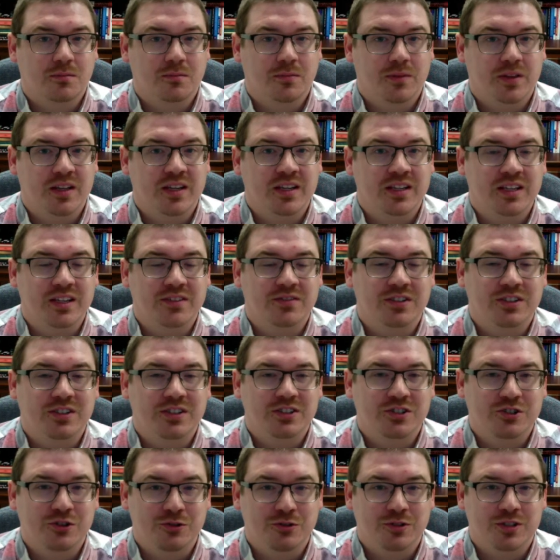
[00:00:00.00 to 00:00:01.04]
And even
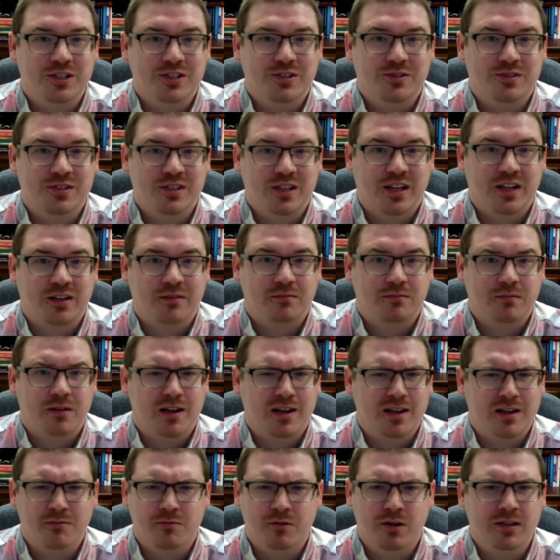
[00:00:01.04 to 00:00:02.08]
Judas was like,
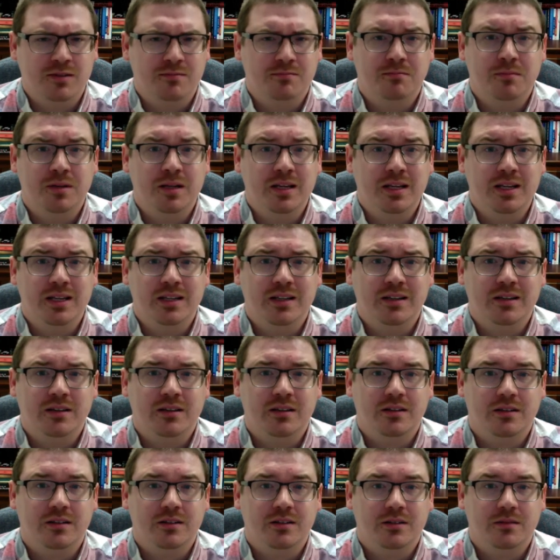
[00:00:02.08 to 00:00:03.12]
"It wasn't me."
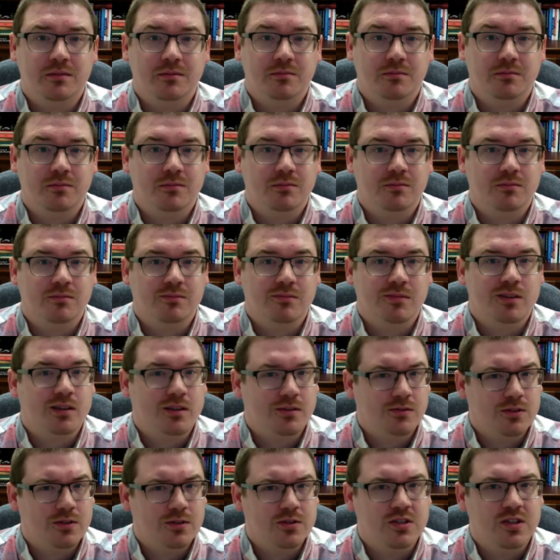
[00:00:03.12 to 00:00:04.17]

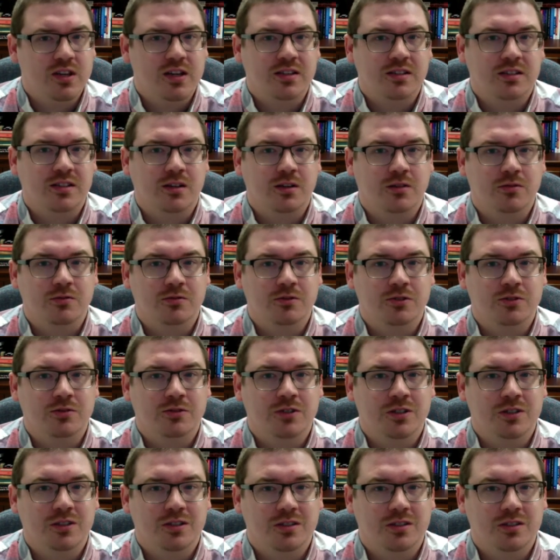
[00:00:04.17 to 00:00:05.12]
If you say so, Judas.